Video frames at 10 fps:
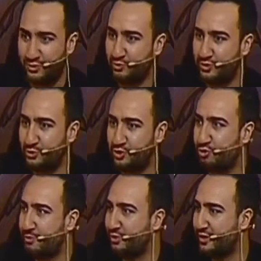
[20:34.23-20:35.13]
Which
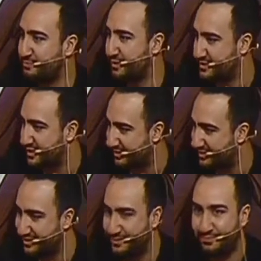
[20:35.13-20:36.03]
criminal admits? He
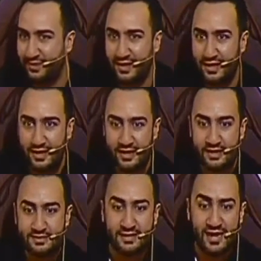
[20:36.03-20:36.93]

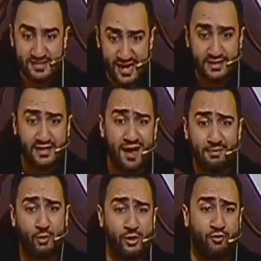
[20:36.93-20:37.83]
said, yes, I did. I'm
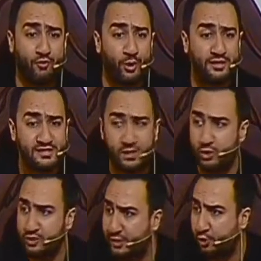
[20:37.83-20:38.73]
the one who threw it. He said, what
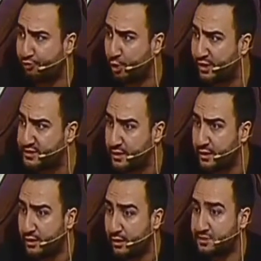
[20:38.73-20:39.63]
do you mean you threw it?
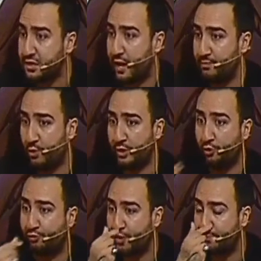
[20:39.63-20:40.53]
He said, I'm the one who
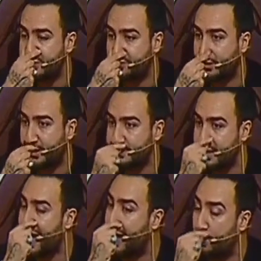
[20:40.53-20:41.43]
threw the piece of clay. He said,
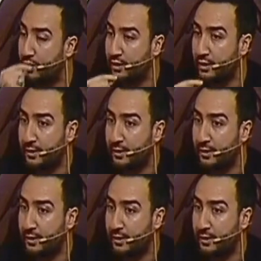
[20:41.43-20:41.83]
how?